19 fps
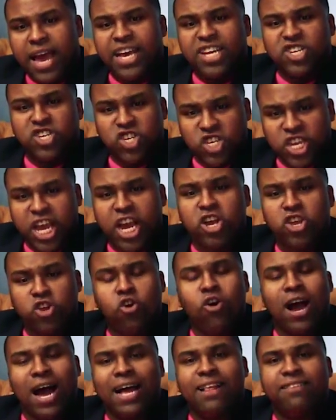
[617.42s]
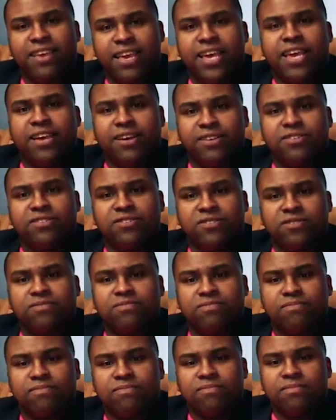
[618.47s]
and share your ideas
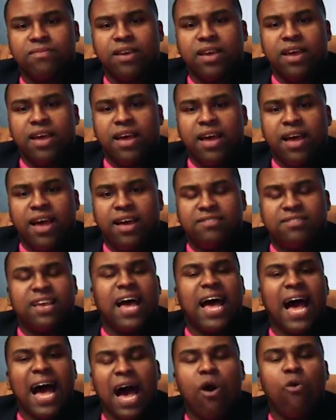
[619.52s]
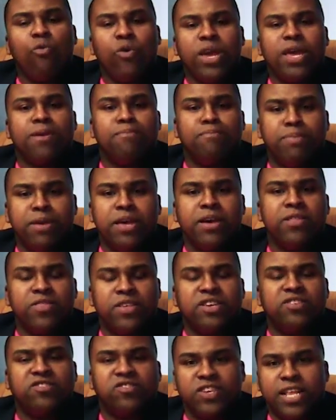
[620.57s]
as to how we can build
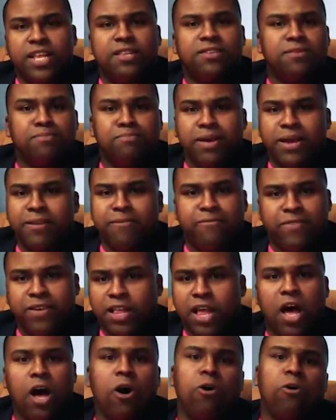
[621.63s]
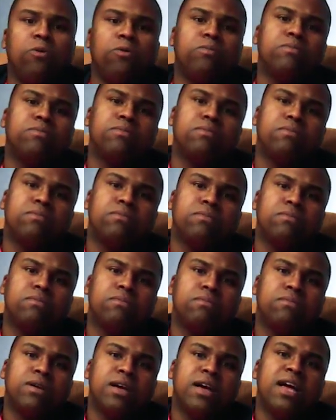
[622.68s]
this city to benefit all,
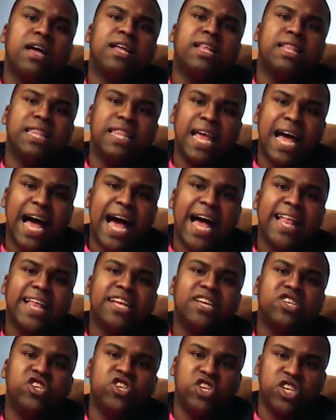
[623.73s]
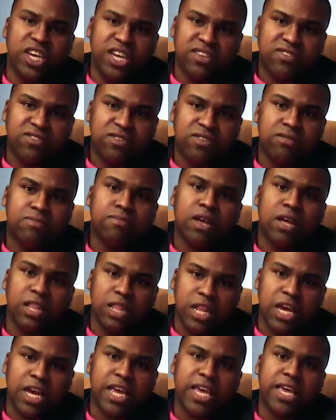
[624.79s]
not just a
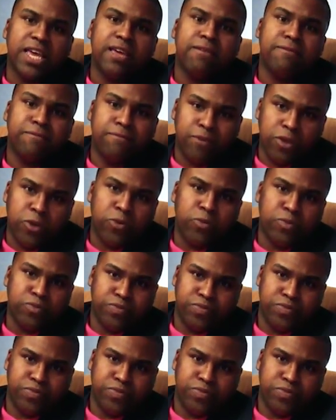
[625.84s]
lucky few.